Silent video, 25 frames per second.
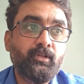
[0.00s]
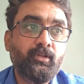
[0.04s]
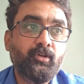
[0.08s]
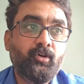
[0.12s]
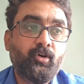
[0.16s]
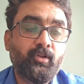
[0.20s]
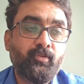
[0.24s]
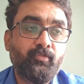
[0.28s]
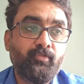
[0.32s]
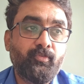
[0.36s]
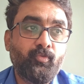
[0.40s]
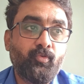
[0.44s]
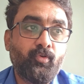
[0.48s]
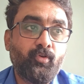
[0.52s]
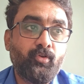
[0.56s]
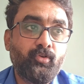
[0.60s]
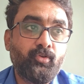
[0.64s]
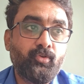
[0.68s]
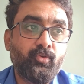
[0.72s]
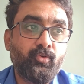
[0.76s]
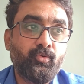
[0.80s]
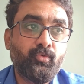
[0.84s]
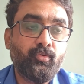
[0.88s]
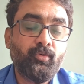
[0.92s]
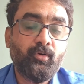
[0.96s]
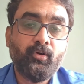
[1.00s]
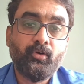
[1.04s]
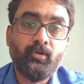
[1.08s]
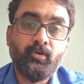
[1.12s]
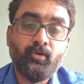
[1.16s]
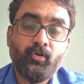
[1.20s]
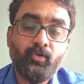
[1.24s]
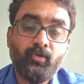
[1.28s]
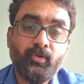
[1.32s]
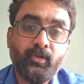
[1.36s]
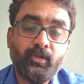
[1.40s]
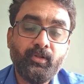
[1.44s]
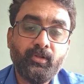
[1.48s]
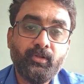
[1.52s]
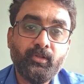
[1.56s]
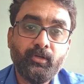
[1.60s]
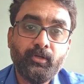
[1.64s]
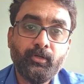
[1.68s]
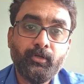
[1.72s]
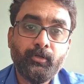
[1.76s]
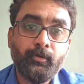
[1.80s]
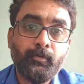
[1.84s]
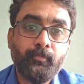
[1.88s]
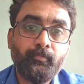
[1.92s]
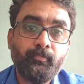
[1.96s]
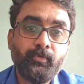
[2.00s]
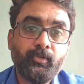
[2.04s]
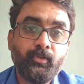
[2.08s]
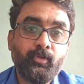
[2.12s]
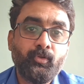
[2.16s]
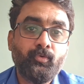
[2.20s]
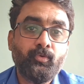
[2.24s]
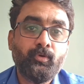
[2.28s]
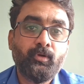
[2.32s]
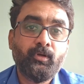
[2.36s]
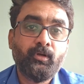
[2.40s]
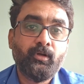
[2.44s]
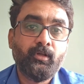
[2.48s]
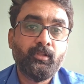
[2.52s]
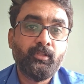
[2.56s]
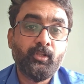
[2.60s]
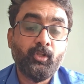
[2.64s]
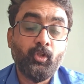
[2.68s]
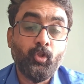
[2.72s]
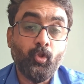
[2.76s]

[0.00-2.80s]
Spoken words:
or if you want to audit, the